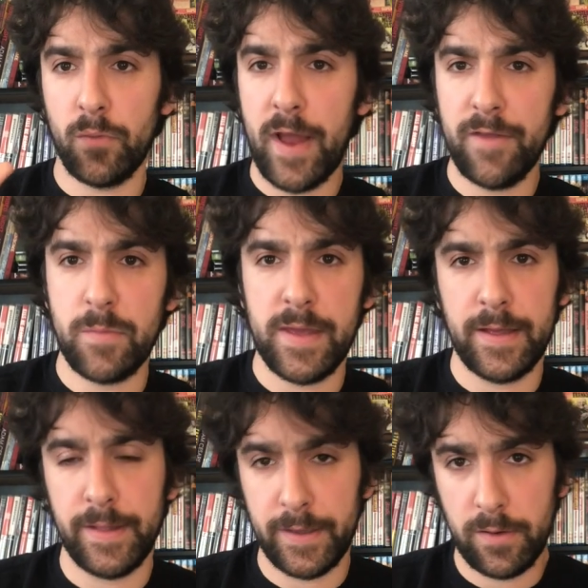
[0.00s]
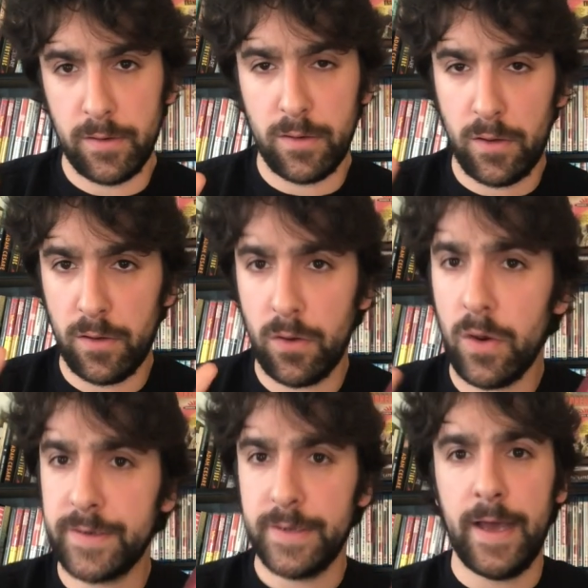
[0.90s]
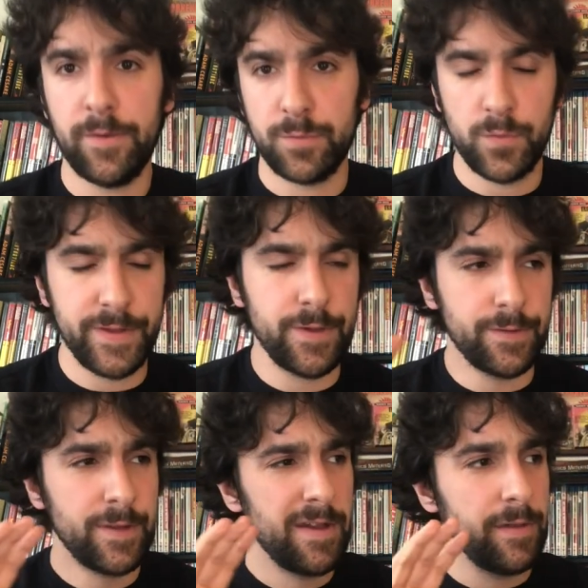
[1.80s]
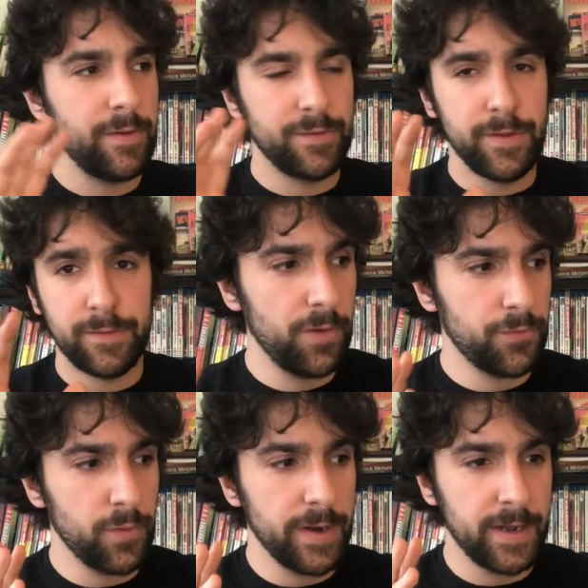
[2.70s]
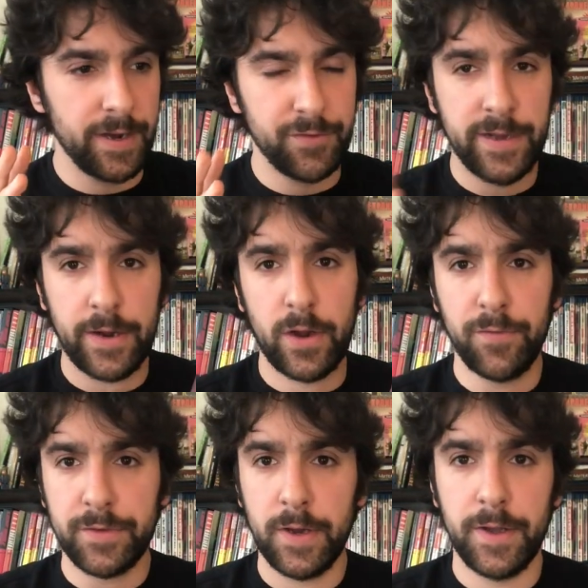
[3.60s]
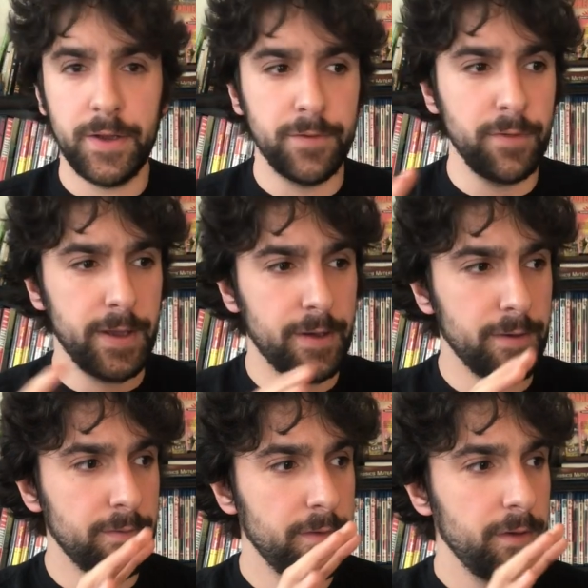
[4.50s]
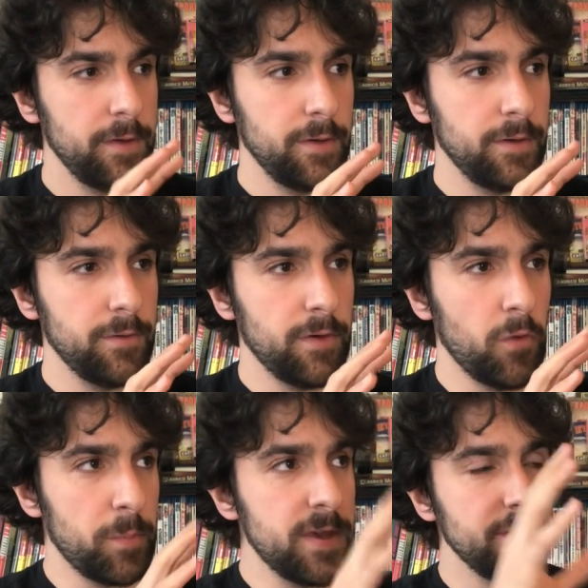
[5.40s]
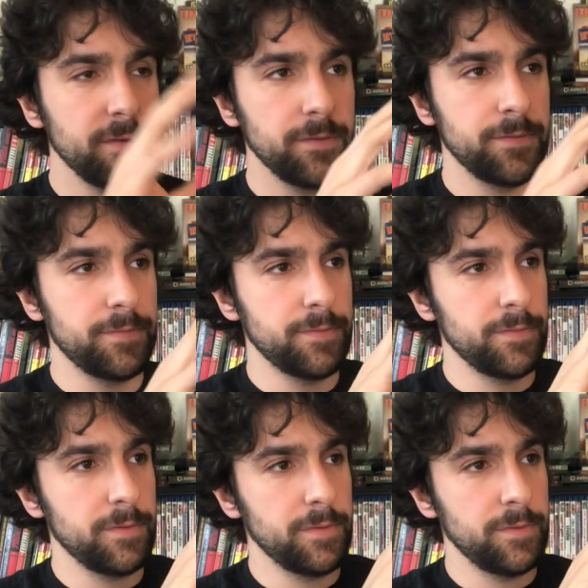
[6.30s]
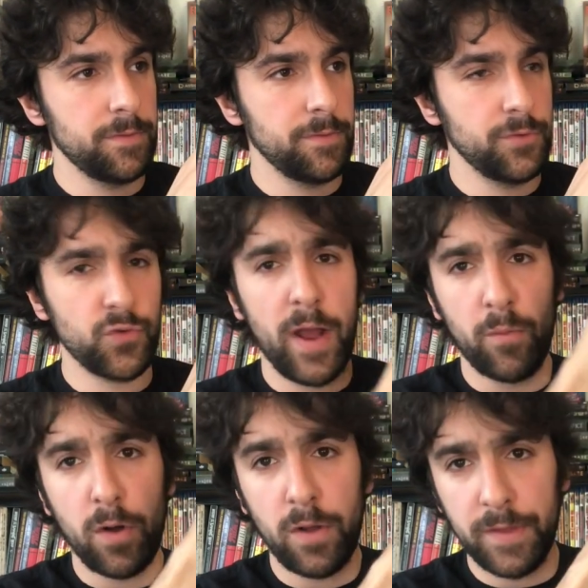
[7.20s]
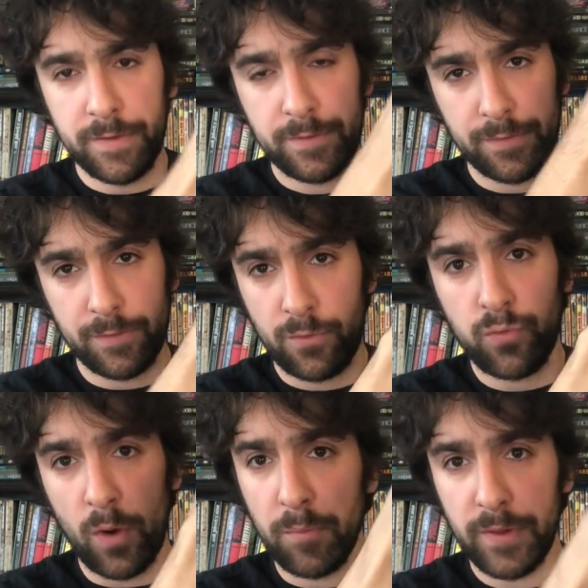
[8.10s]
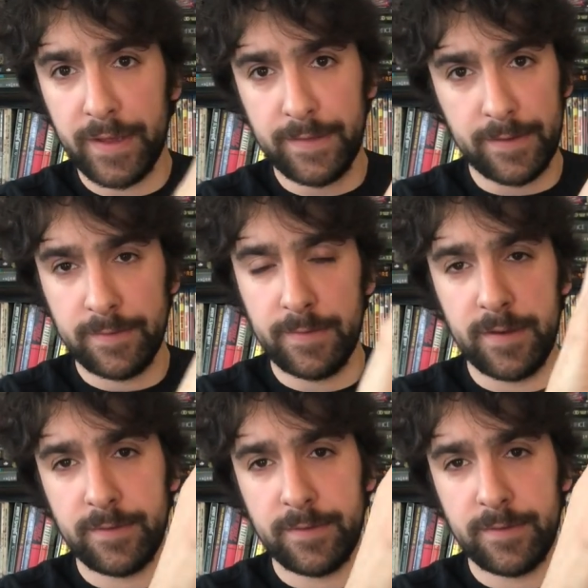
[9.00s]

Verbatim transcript: Larraz making like a haunted house movie. There's this great kind of Chekhov's gun of like a piece of drywall that's just crumbling, that's